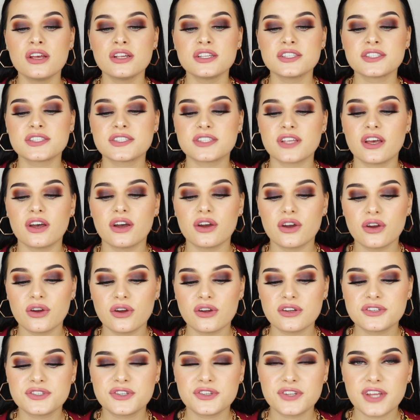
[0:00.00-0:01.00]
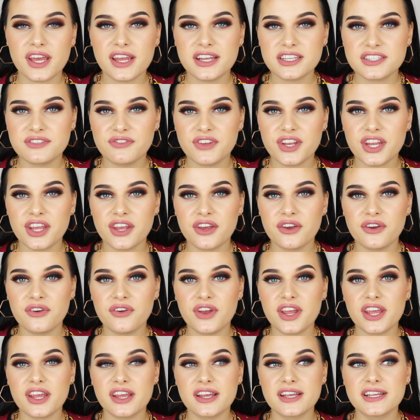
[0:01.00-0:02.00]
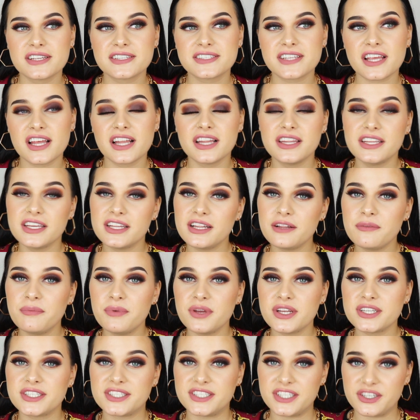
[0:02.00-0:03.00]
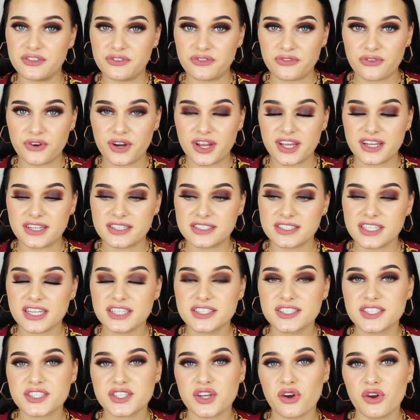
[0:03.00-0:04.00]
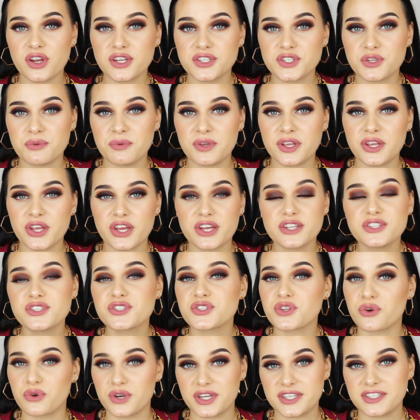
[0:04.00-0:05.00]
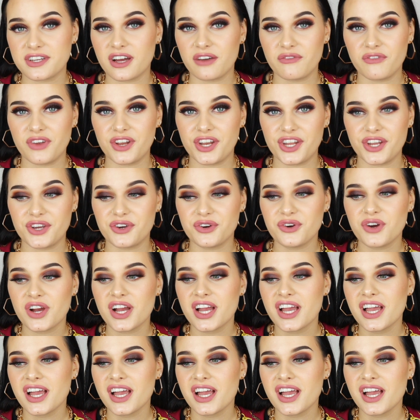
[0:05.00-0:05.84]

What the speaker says: So today's video is a little bit different. It's going to be a story time video.